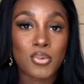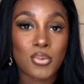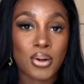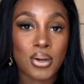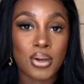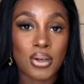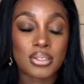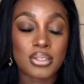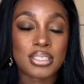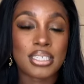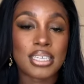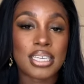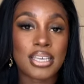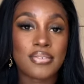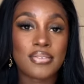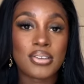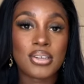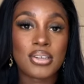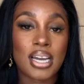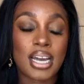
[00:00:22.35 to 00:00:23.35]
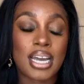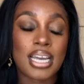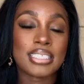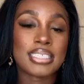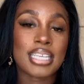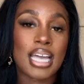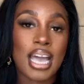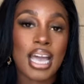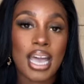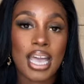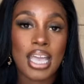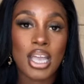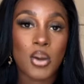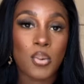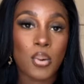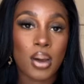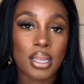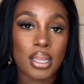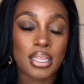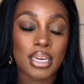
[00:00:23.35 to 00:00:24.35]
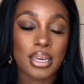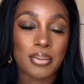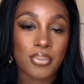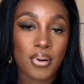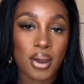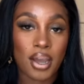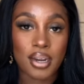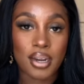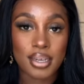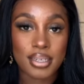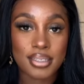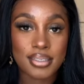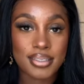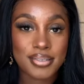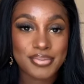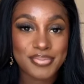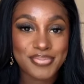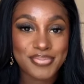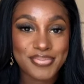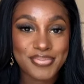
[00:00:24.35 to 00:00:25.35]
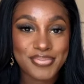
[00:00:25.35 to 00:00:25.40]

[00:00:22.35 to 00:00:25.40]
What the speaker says: world to give you guys high-quality products.